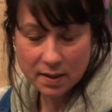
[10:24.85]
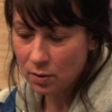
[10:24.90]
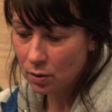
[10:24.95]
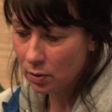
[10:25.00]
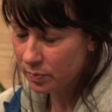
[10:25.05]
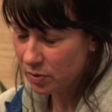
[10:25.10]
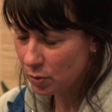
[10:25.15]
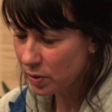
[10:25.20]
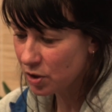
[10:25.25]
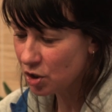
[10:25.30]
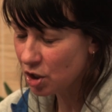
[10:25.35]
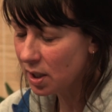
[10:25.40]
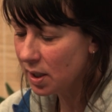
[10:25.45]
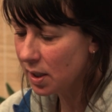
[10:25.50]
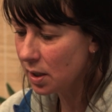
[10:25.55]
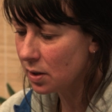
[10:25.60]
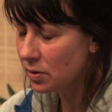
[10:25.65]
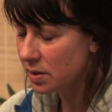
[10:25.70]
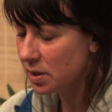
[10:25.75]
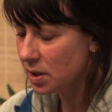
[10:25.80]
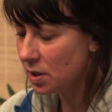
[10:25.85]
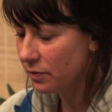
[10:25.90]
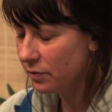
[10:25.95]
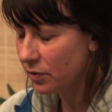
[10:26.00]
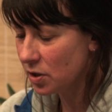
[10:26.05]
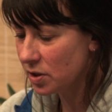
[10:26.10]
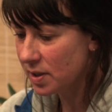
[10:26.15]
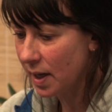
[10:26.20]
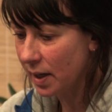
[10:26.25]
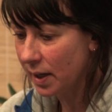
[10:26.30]
I know I'm switching gears here
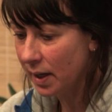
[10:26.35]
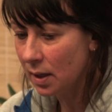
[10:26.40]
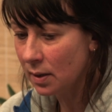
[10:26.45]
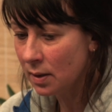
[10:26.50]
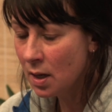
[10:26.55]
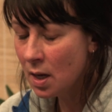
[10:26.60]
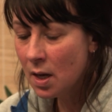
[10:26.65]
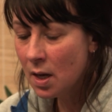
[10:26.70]
for a second.